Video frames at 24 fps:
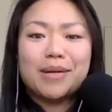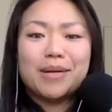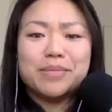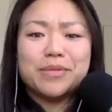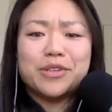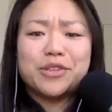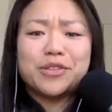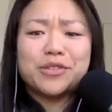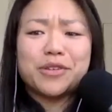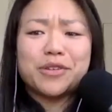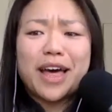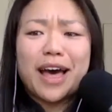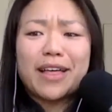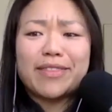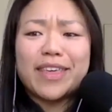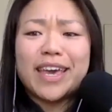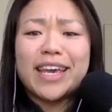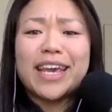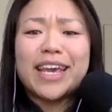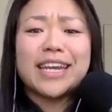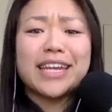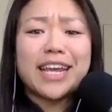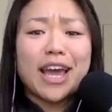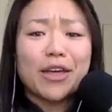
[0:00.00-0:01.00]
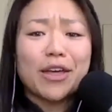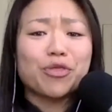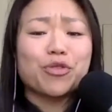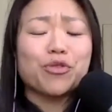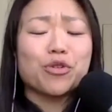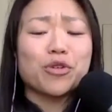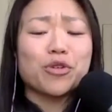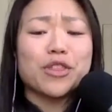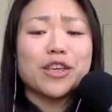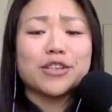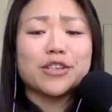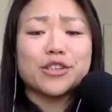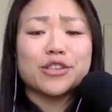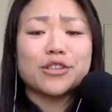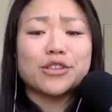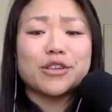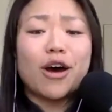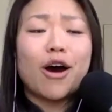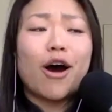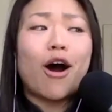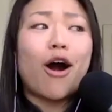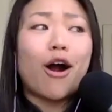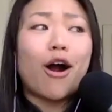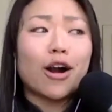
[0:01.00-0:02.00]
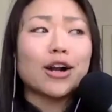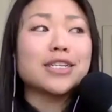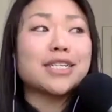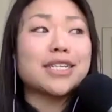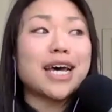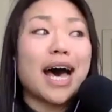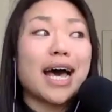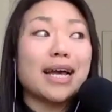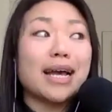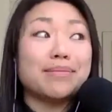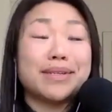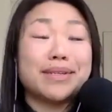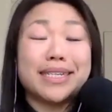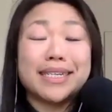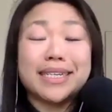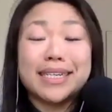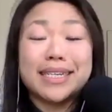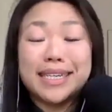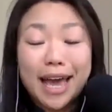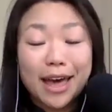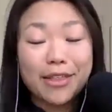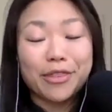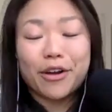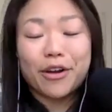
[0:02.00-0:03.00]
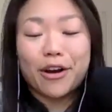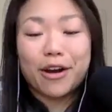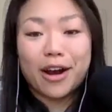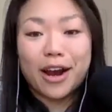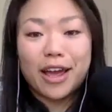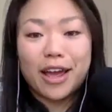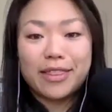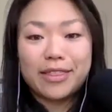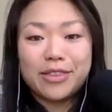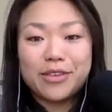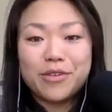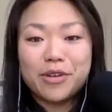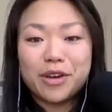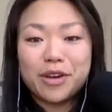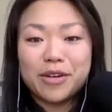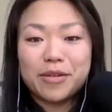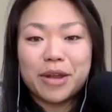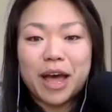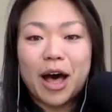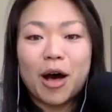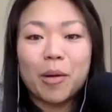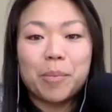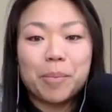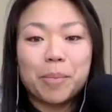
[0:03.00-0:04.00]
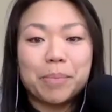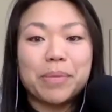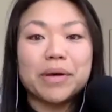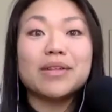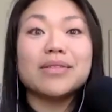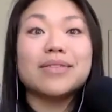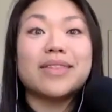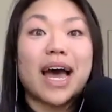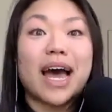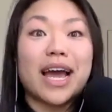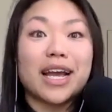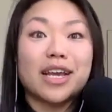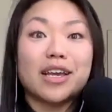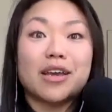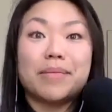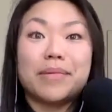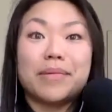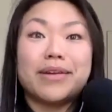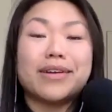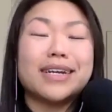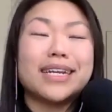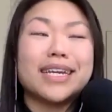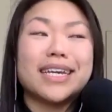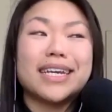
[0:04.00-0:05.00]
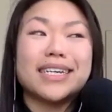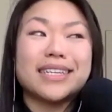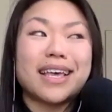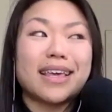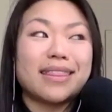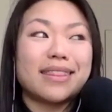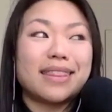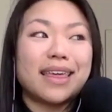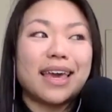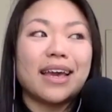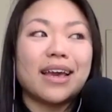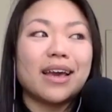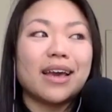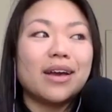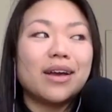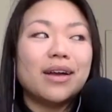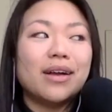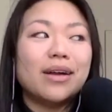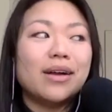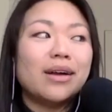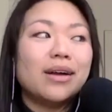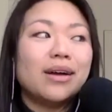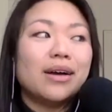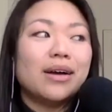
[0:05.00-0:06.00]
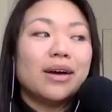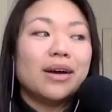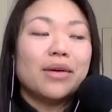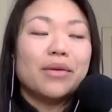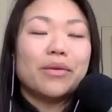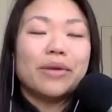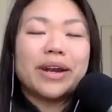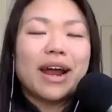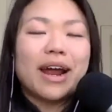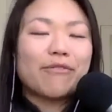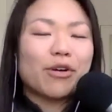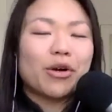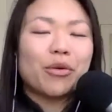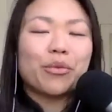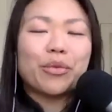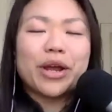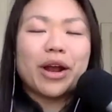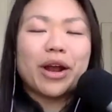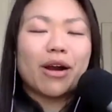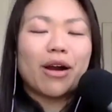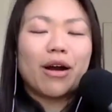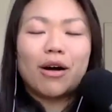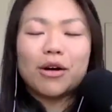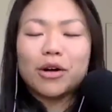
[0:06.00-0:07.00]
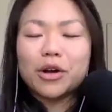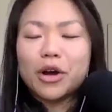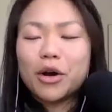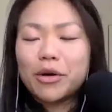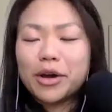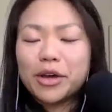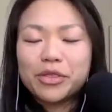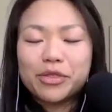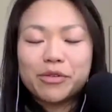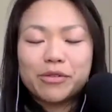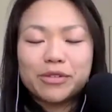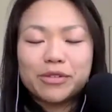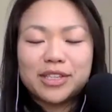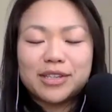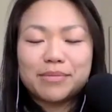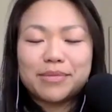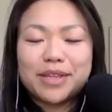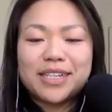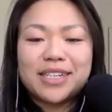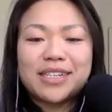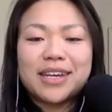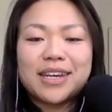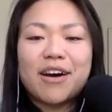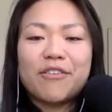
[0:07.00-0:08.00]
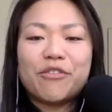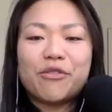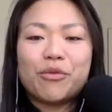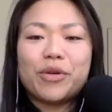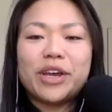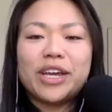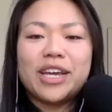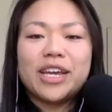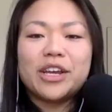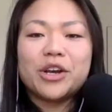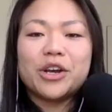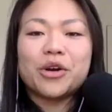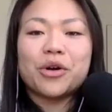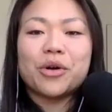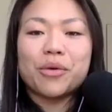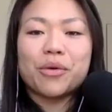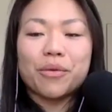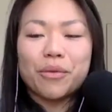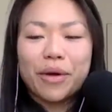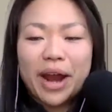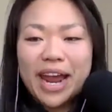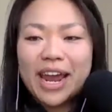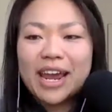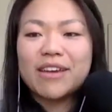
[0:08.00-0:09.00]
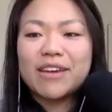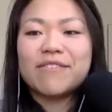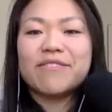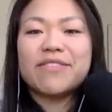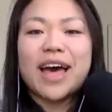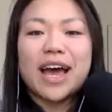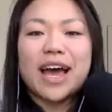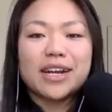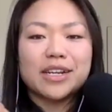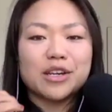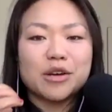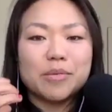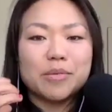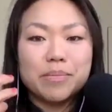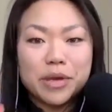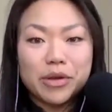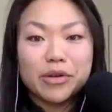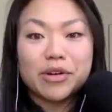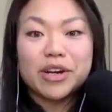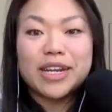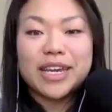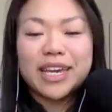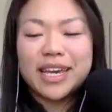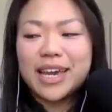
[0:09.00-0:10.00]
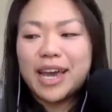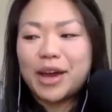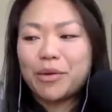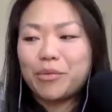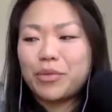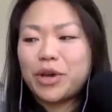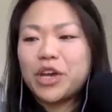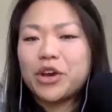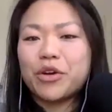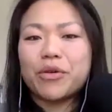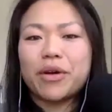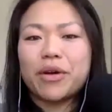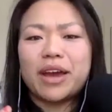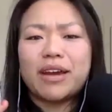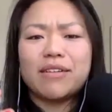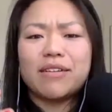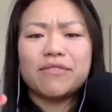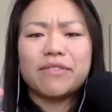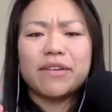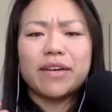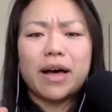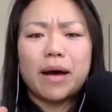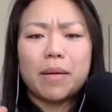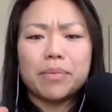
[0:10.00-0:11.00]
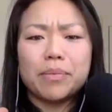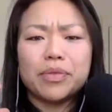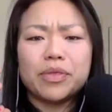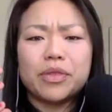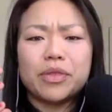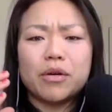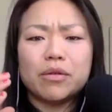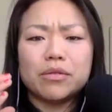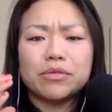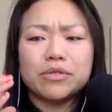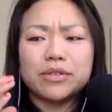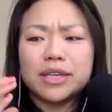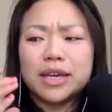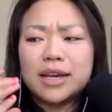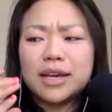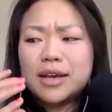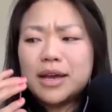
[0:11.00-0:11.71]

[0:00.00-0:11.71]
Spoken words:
so that they can get through this hard time together, and you can help build that community. Because I think whenever we are all going through something tough, we crave that community, and we crave those